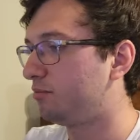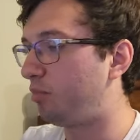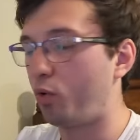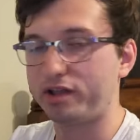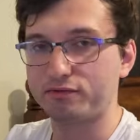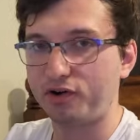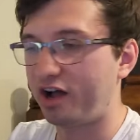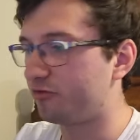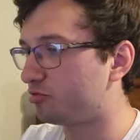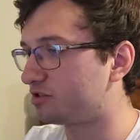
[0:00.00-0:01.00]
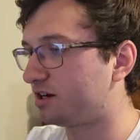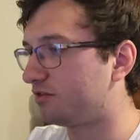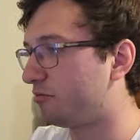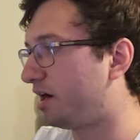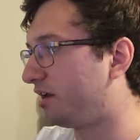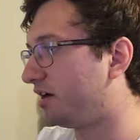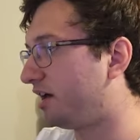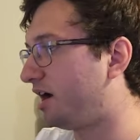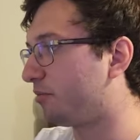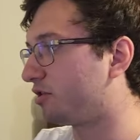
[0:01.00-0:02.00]
0.5% of the meta,
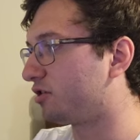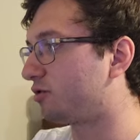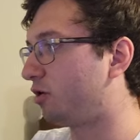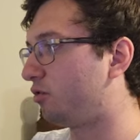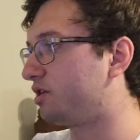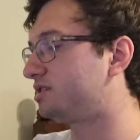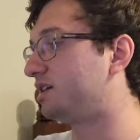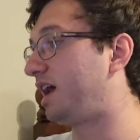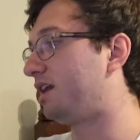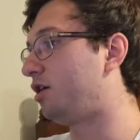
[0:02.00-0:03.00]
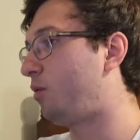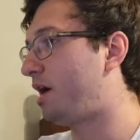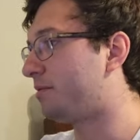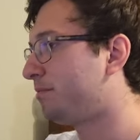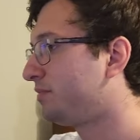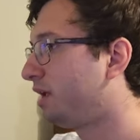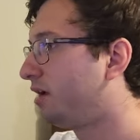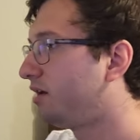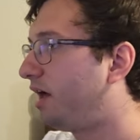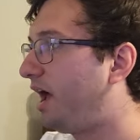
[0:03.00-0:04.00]
and I'm going to throw this in Ain't No Way.
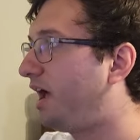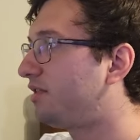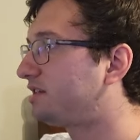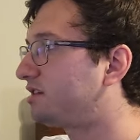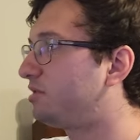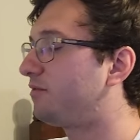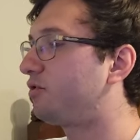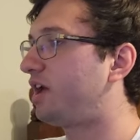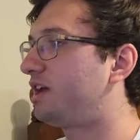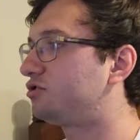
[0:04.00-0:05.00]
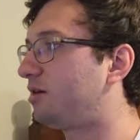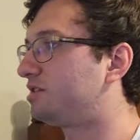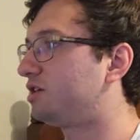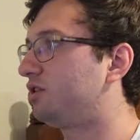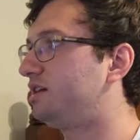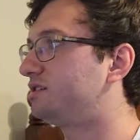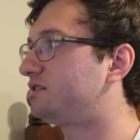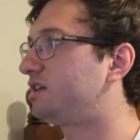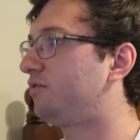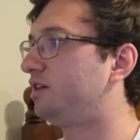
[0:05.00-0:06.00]
And that's going to be it for the hand trap tier
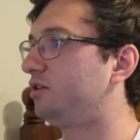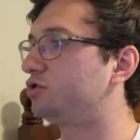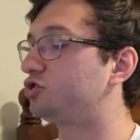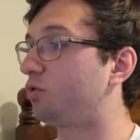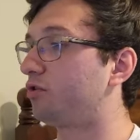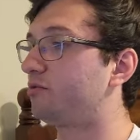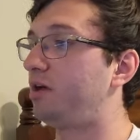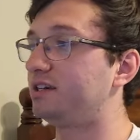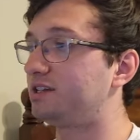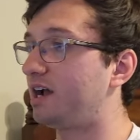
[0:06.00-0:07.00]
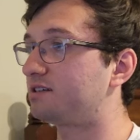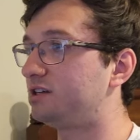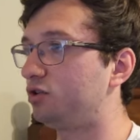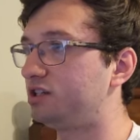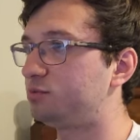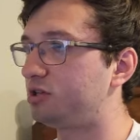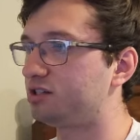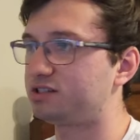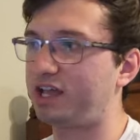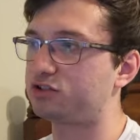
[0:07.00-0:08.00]
list. Definitely a little shorter than my deck tier list
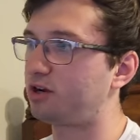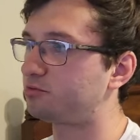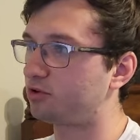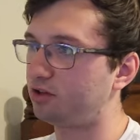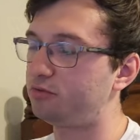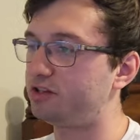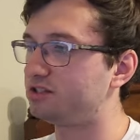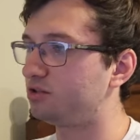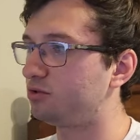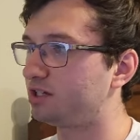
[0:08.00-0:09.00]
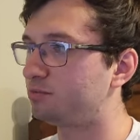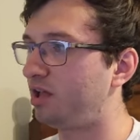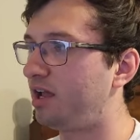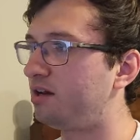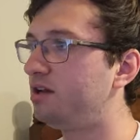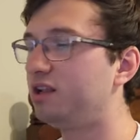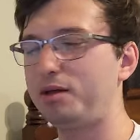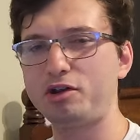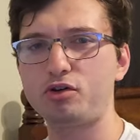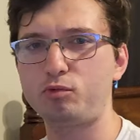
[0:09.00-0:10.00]
because hand traps are a little easier to explain.
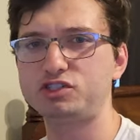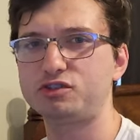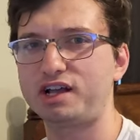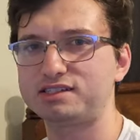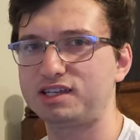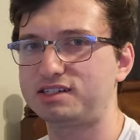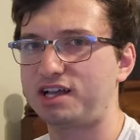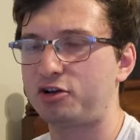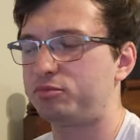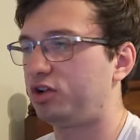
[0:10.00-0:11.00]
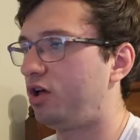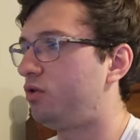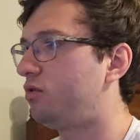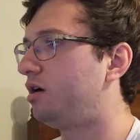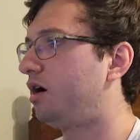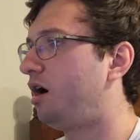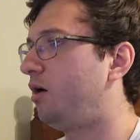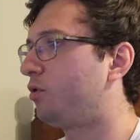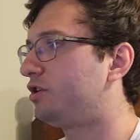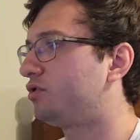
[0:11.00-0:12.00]
Let me know what you guys think down below,
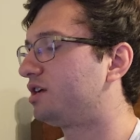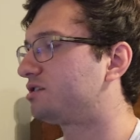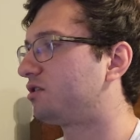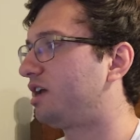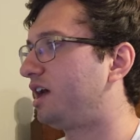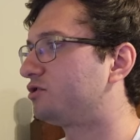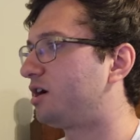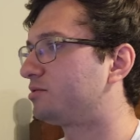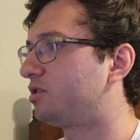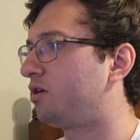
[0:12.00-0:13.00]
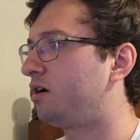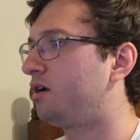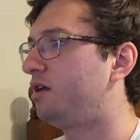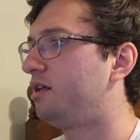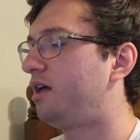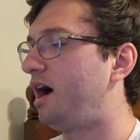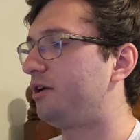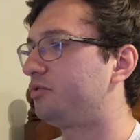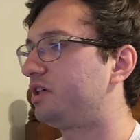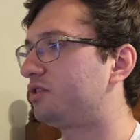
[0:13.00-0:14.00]
where you think certain hand traps are. I
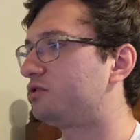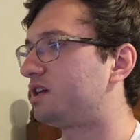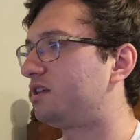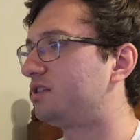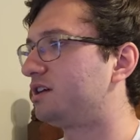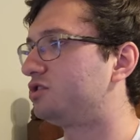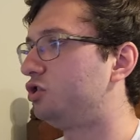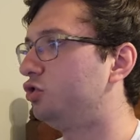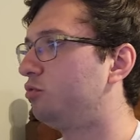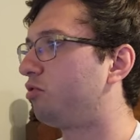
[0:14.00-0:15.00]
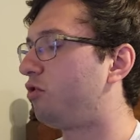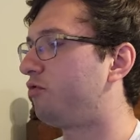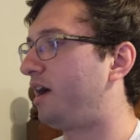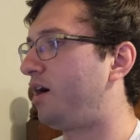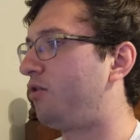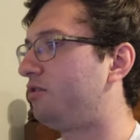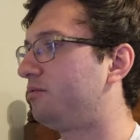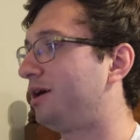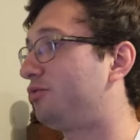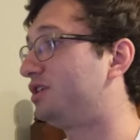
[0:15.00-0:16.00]
don't think there's anything too profound
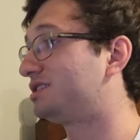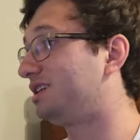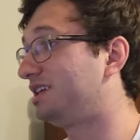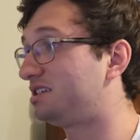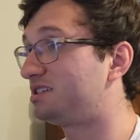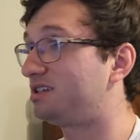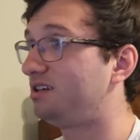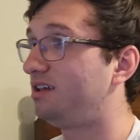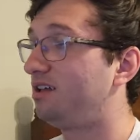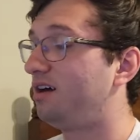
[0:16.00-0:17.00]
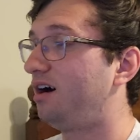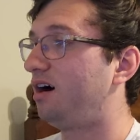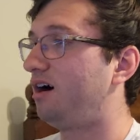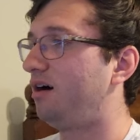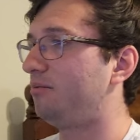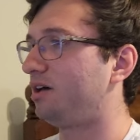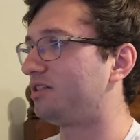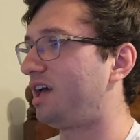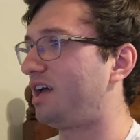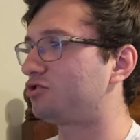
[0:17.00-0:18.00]
about this list. Like
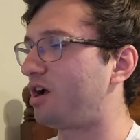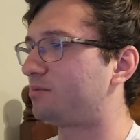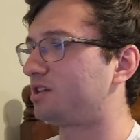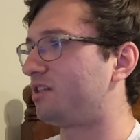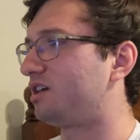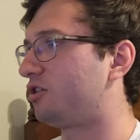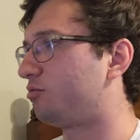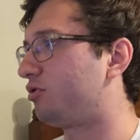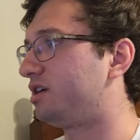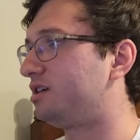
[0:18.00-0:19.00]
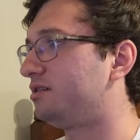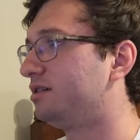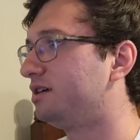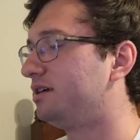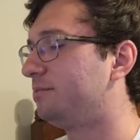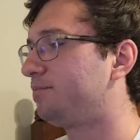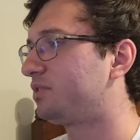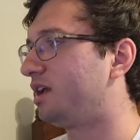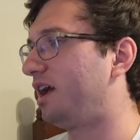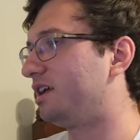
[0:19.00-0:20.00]
the hand traps I think are
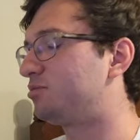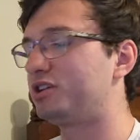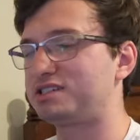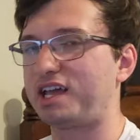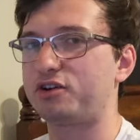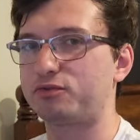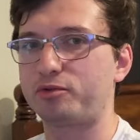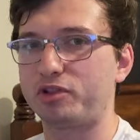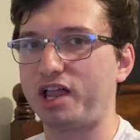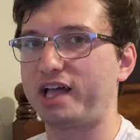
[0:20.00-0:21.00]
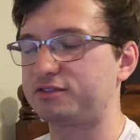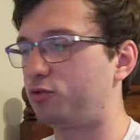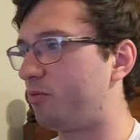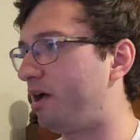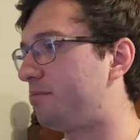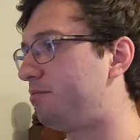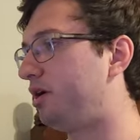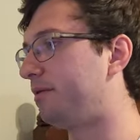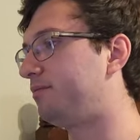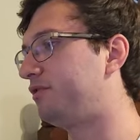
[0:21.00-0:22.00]
it's pretty standard from the last format.
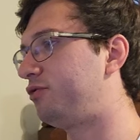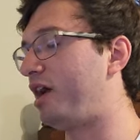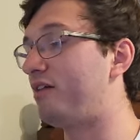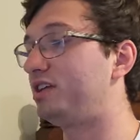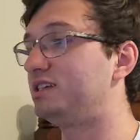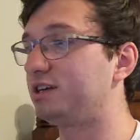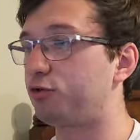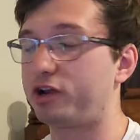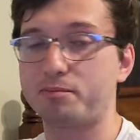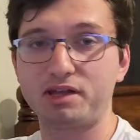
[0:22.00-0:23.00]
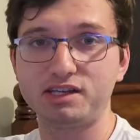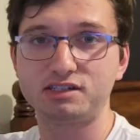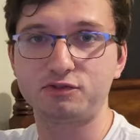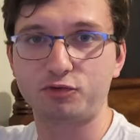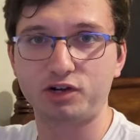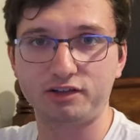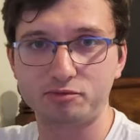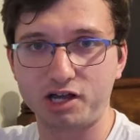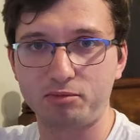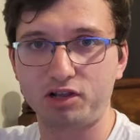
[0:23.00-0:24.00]
But if you have any differing opinions, feel free to leave
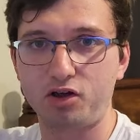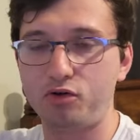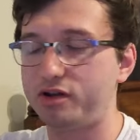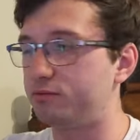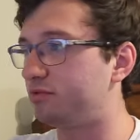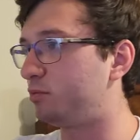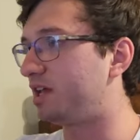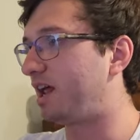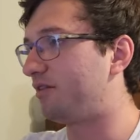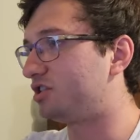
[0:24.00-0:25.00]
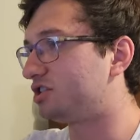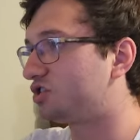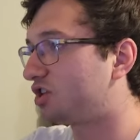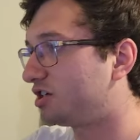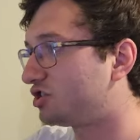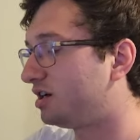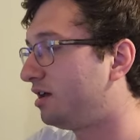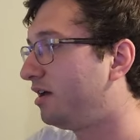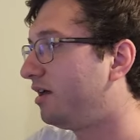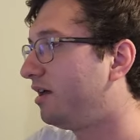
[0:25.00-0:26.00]
them down below and we can have a
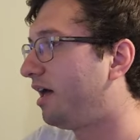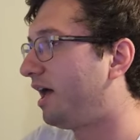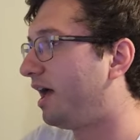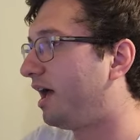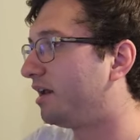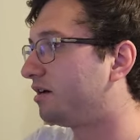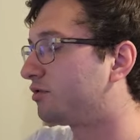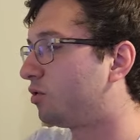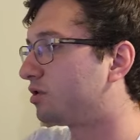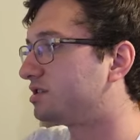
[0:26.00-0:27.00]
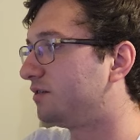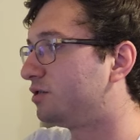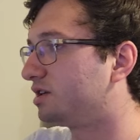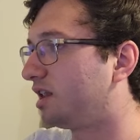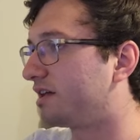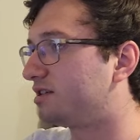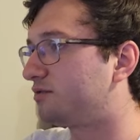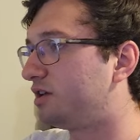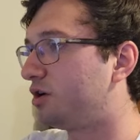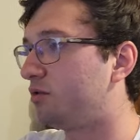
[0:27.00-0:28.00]
discussion. And of course, if you did like
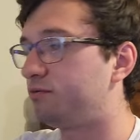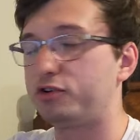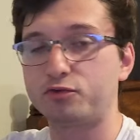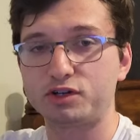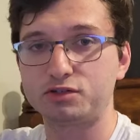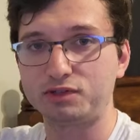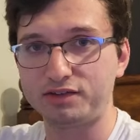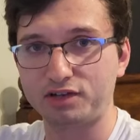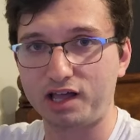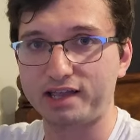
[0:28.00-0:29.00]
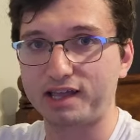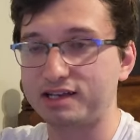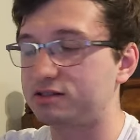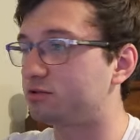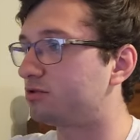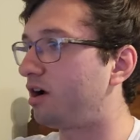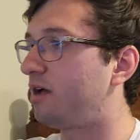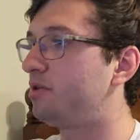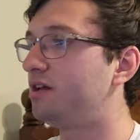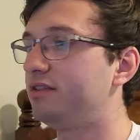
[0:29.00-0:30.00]
this video, feel free to leave a like and
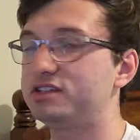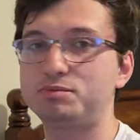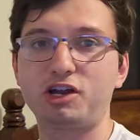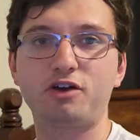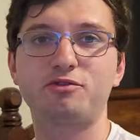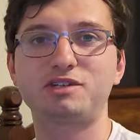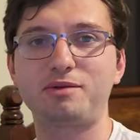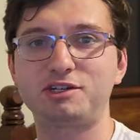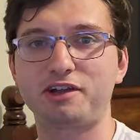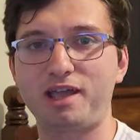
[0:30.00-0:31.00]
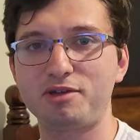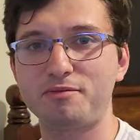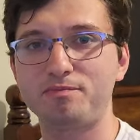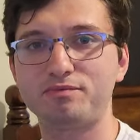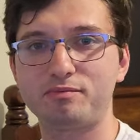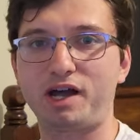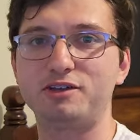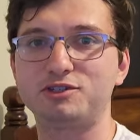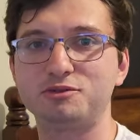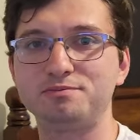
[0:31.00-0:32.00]
subscribe. This has been Aaron from Top Tier Gaming.
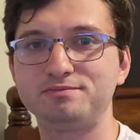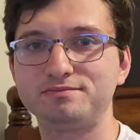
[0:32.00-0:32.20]
Bye, YouTube.